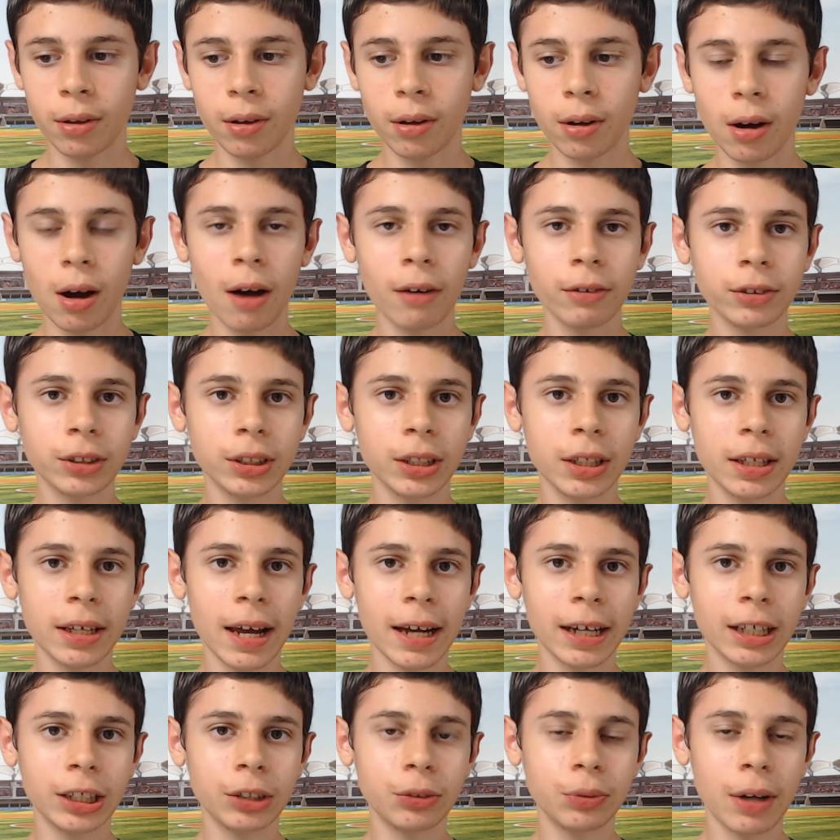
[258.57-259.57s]
Obviously, the
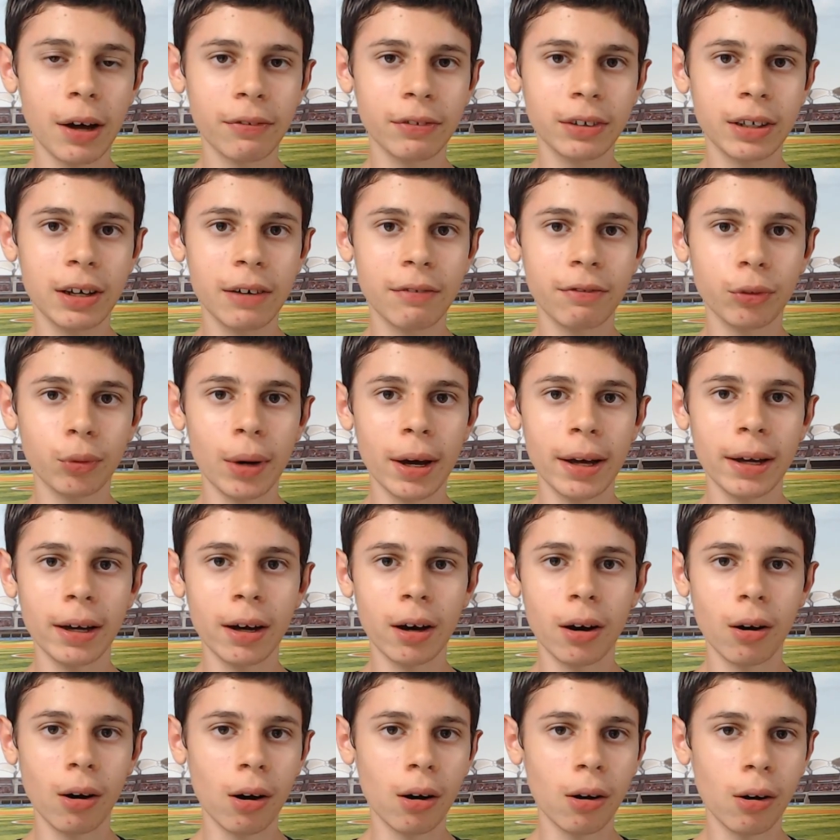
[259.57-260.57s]
Yankees would have to give away
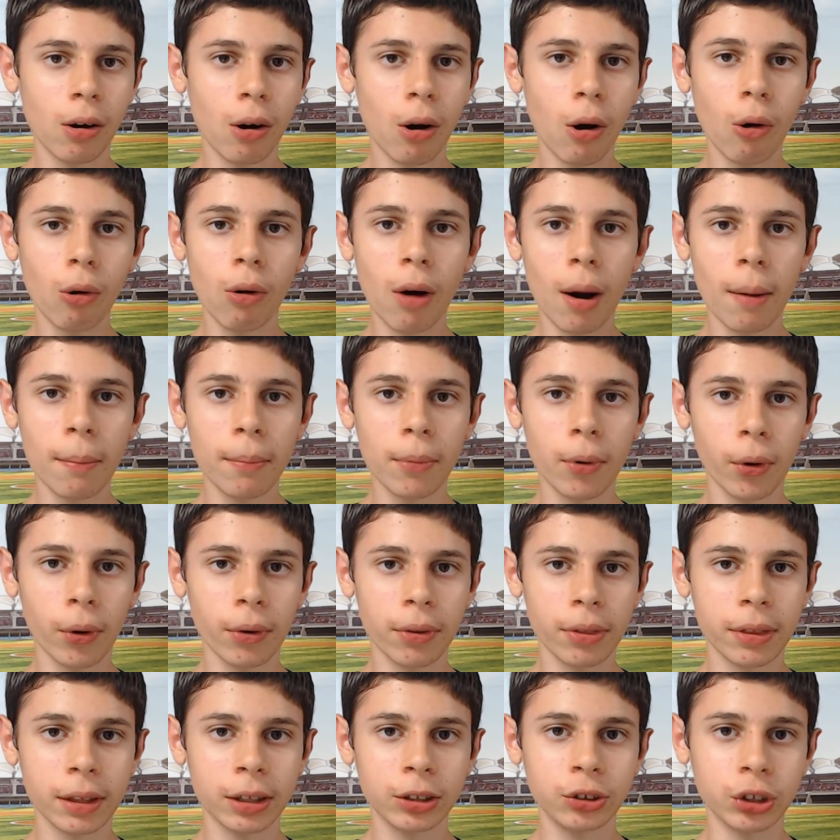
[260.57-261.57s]
a whole lot
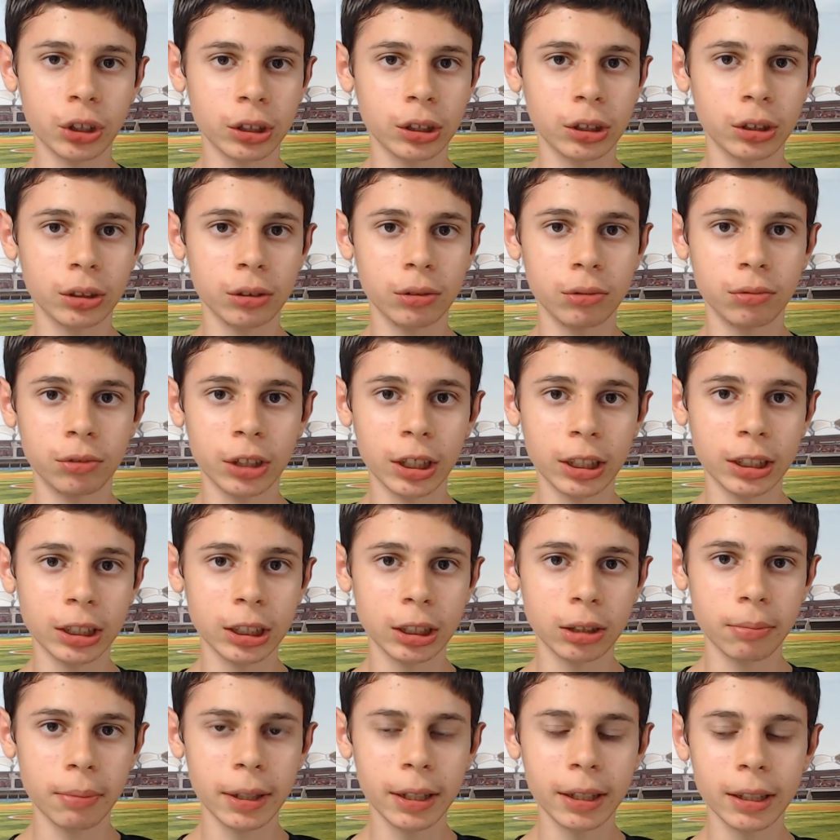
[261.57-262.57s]
more than just Jason
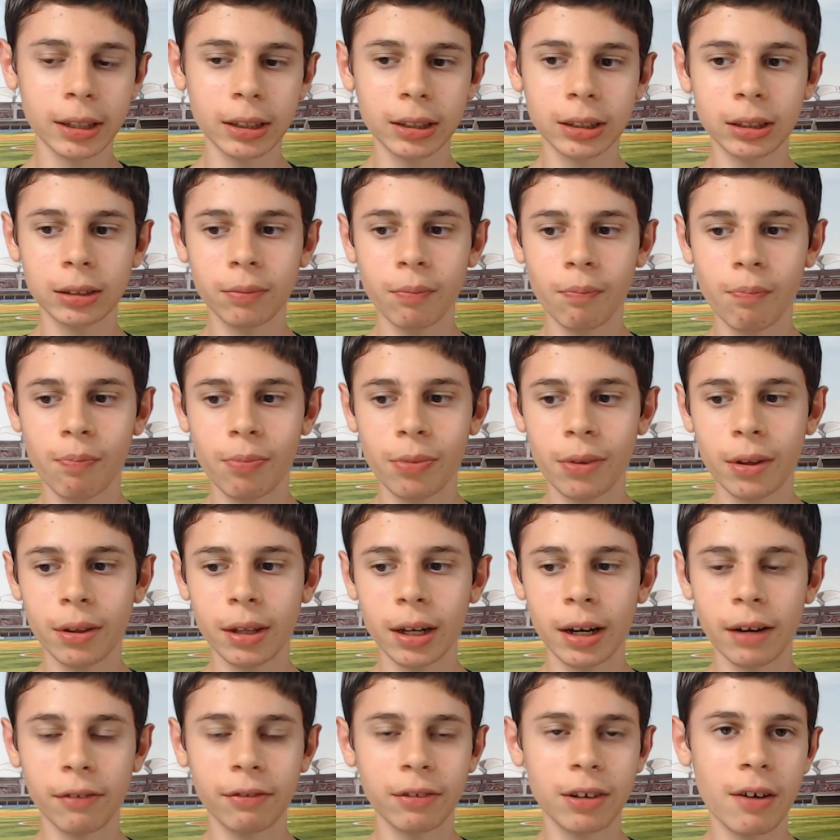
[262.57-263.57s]
Dominguez.
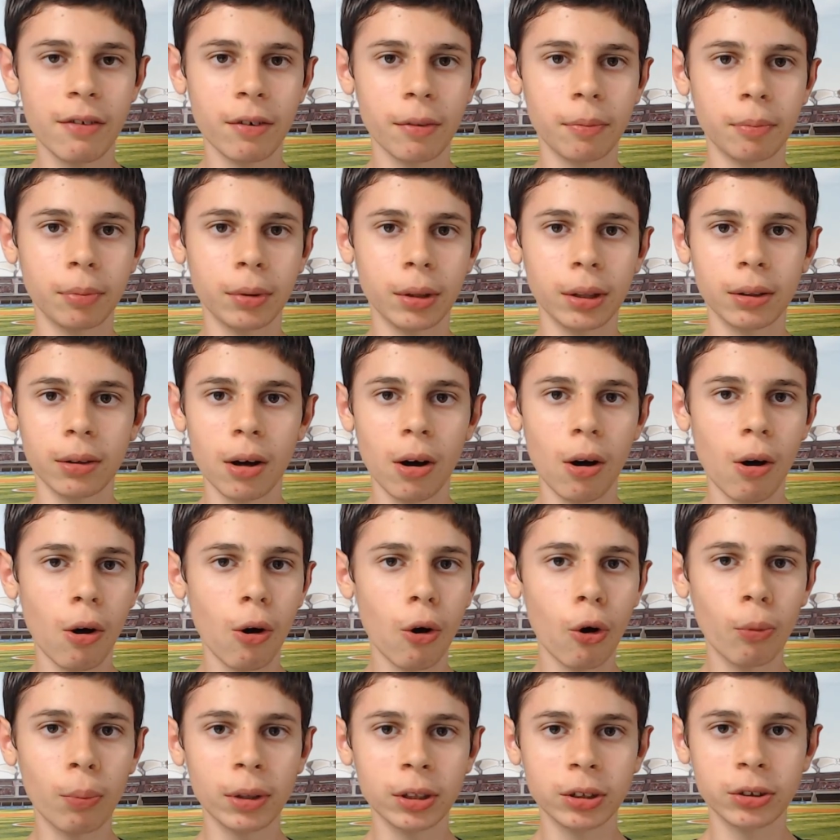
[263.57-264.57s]
They'd have to give up, a
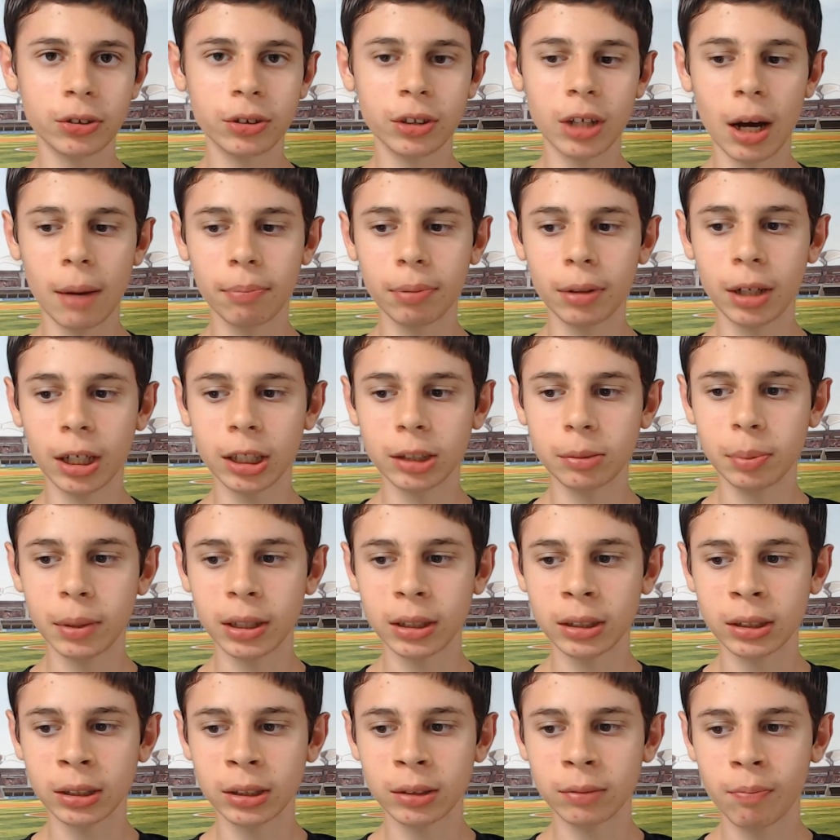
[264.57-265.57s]
whole bunch of top
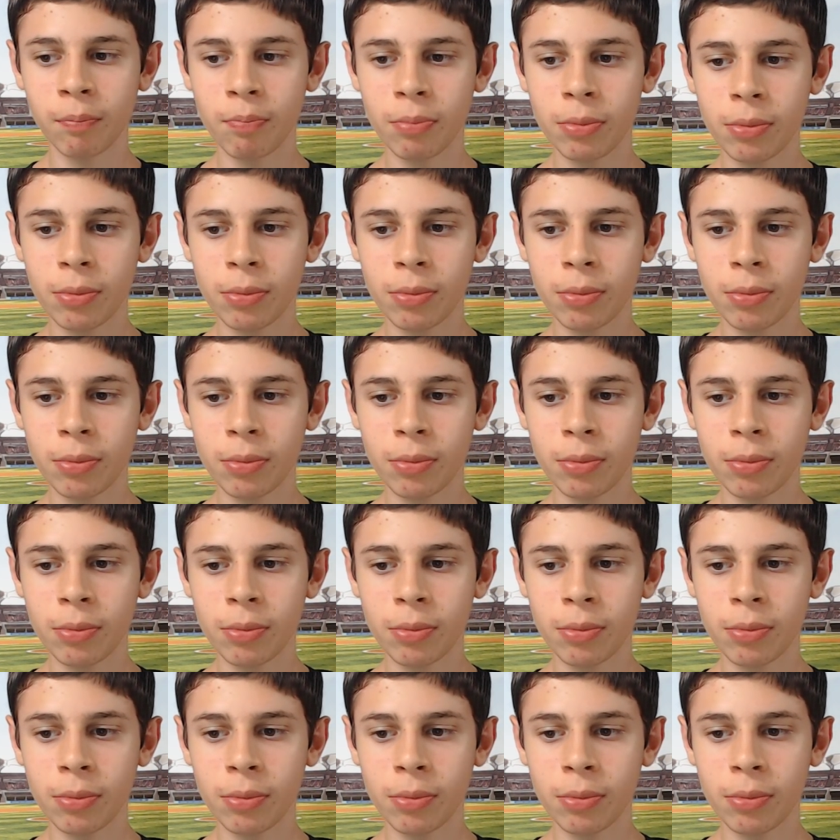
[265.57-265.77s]
prospects.